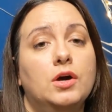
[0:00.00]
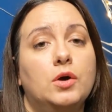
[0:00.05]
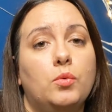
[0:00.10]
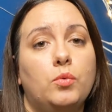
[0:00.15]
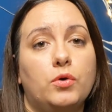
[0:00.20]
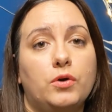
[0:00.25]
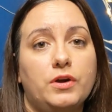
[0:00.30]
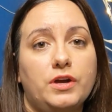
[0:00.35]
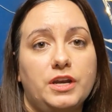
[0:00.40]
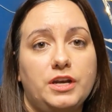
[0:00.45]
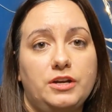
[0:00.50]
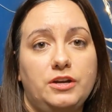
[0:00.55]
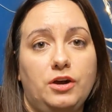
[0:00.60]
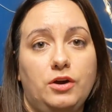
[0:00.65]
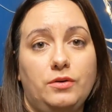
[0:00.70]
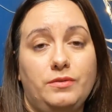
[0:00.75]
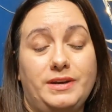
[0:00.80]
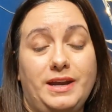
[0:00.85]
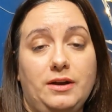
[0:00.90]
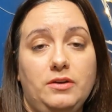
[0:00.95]
we're going to
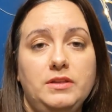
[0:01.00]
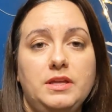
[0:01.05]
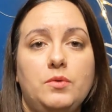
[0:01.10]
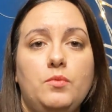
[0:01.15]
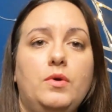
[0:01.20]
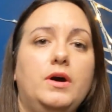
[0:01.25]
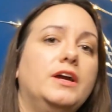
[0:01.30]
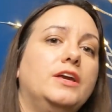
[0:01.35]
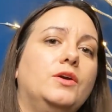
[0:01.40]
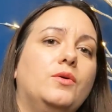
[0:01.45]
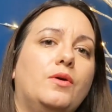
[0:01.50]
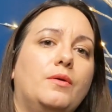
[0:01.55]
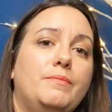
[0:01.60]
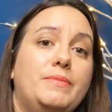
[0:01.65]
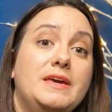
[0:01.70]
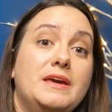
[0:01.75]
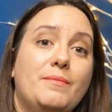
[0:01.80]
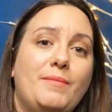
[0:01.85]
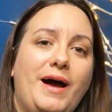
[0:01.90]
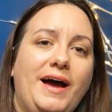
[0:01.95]
know not only what your
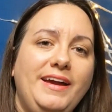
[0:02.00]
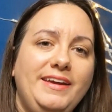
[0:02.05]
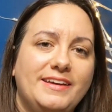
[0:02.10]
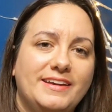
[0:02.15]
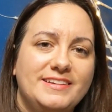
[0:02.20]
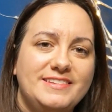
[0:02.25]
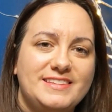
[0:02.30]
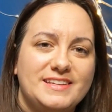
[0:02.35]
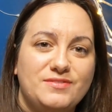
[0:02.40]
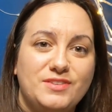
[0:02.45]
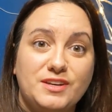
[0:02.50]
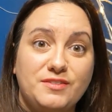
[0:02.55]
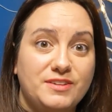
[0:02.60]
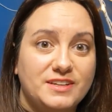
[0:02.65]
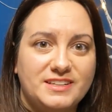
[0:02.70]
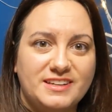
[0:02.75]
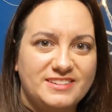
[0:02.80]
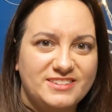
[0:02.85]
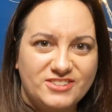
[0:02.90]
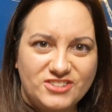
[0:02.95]
BMI is, even if
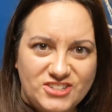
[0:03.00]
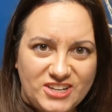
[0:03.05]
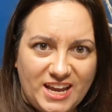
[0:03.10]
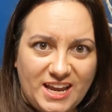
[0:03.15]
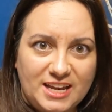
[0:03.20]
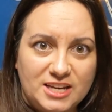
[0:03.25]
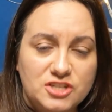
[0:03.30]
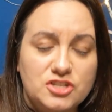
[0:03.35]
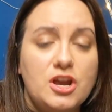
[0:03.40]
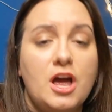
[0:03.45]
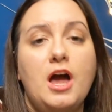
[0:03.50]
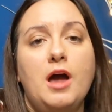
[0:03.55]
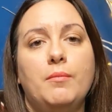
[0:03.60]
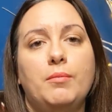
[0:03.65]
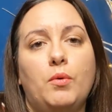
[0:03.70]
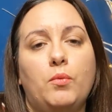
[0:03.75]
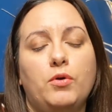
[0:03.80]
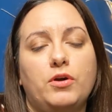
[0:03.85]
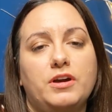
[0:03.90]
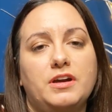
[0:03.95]
it doesn't change,
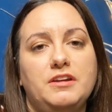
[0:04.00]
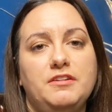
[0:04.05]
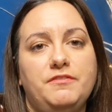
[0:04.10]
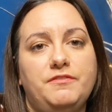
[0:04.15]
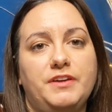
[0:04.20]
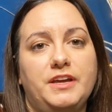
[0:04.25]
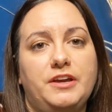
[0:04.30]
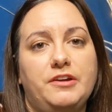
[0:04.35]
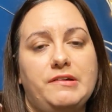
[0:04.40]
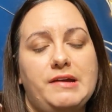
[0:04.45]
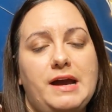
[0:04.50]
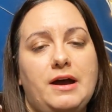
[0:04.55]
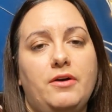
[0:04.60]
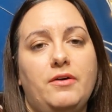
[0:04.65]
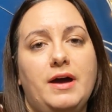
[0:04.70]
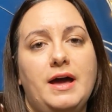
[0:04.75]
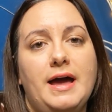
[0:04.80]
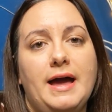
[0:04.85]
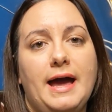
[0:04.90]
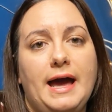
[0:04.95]
but we're going to figure
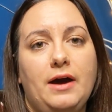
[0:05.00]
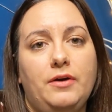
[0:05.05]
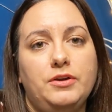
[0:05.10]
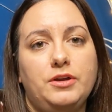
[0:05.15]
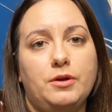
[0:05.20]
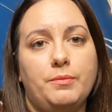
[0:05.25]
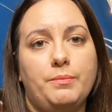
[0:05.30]
out how